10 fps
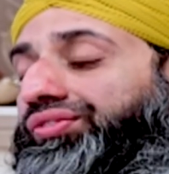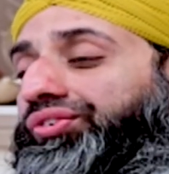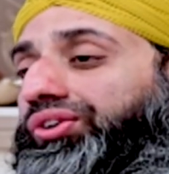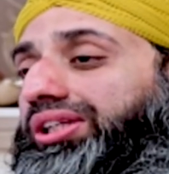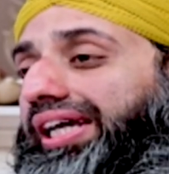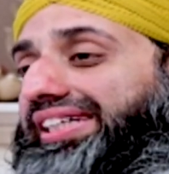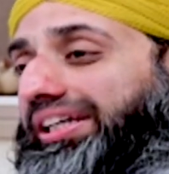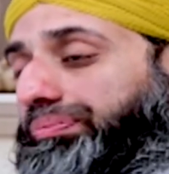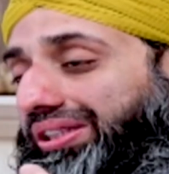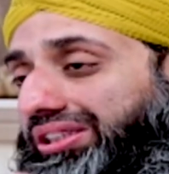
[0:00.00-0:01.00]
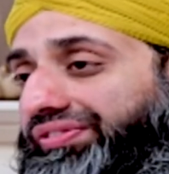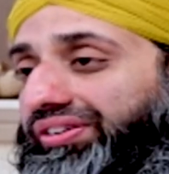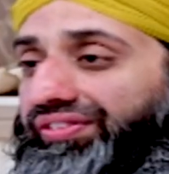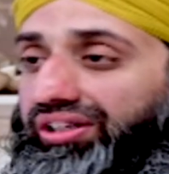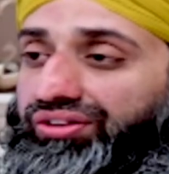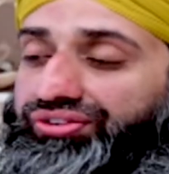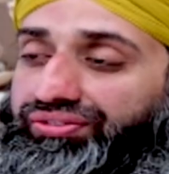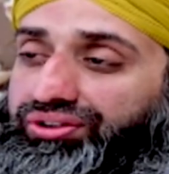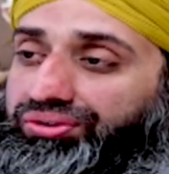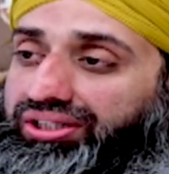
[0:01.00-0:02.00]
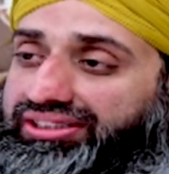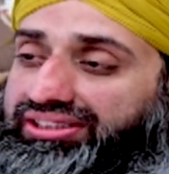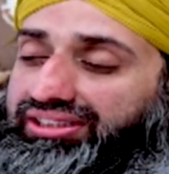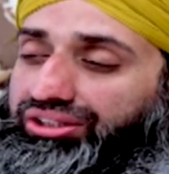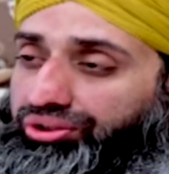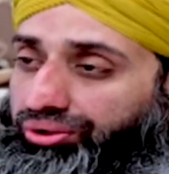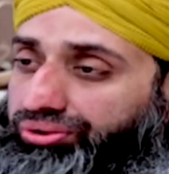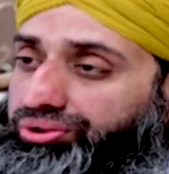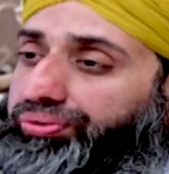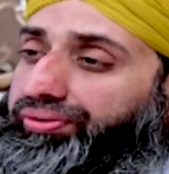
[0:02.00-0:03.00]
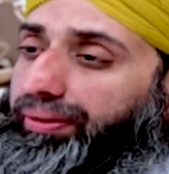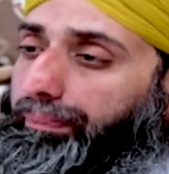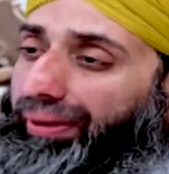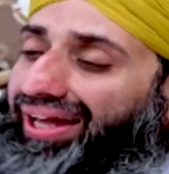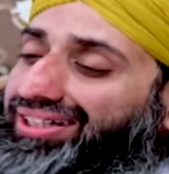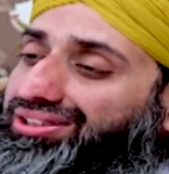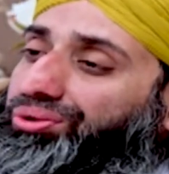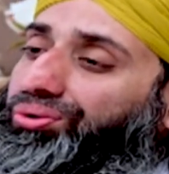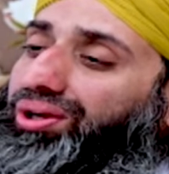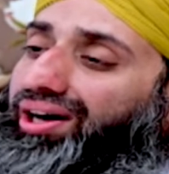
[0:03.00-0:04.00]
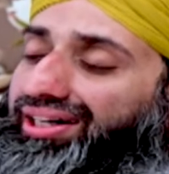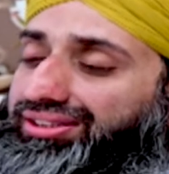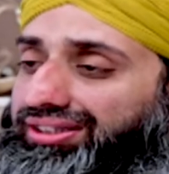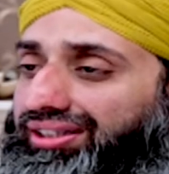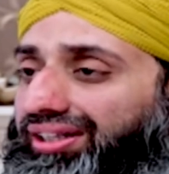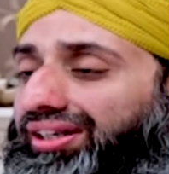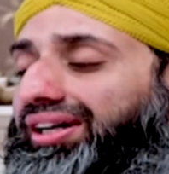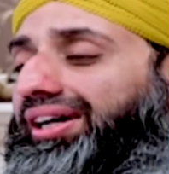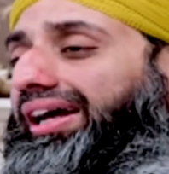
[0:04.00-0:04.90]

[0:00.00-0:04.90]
for the acceptance of, of our du'as that those who repent wholeheartedly